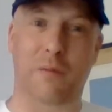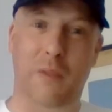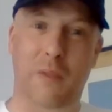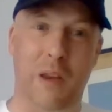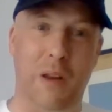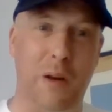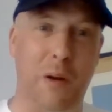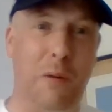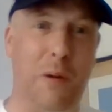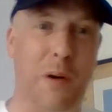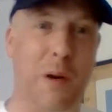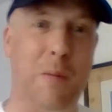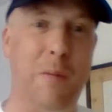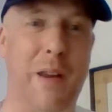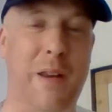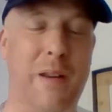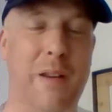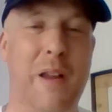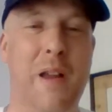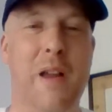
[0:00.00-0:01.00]
You know what I
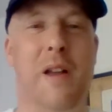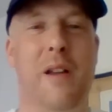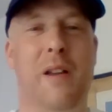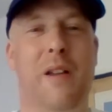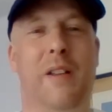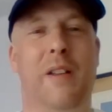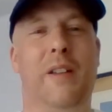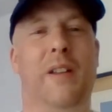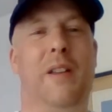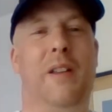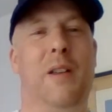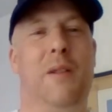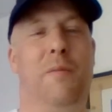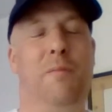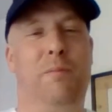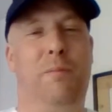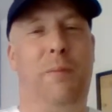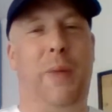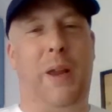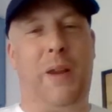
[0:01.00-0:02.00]
mean?
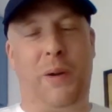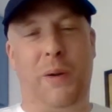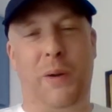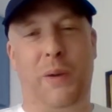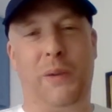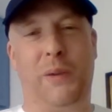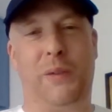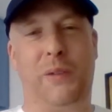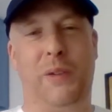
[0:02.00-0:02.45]
Because